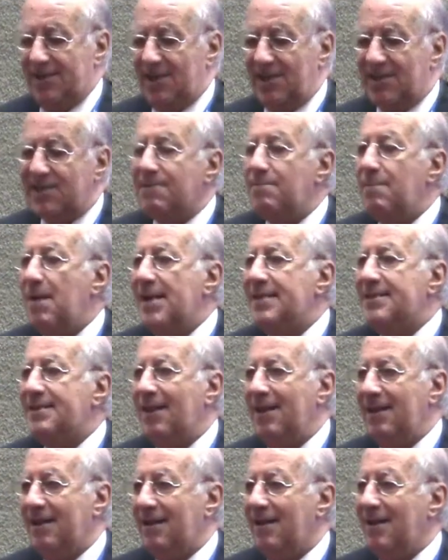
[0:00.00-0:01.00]
It's a bad
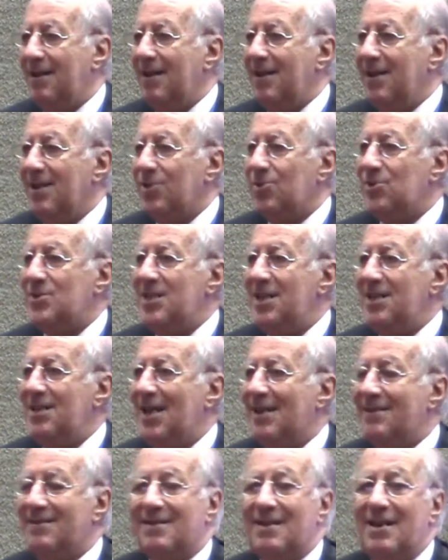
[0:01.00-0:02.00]
thing to see
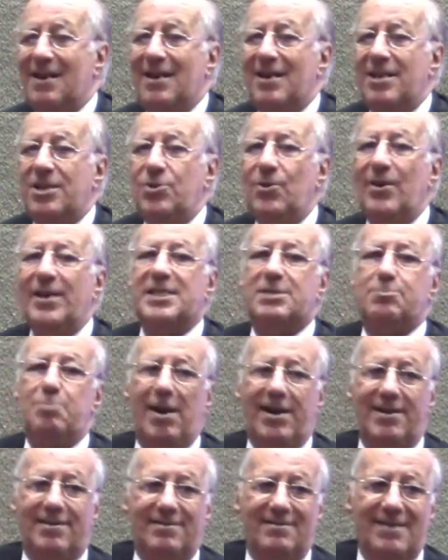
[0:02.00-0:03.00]
that you
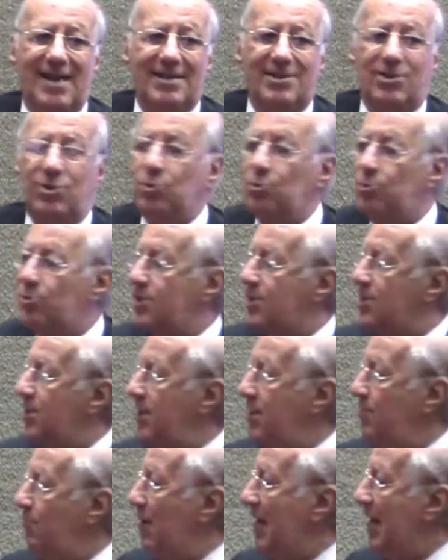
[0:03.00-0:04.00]
expect that 2 or
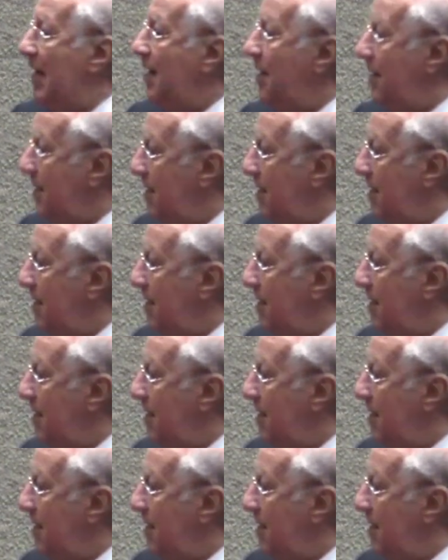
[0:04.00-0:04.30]
3 will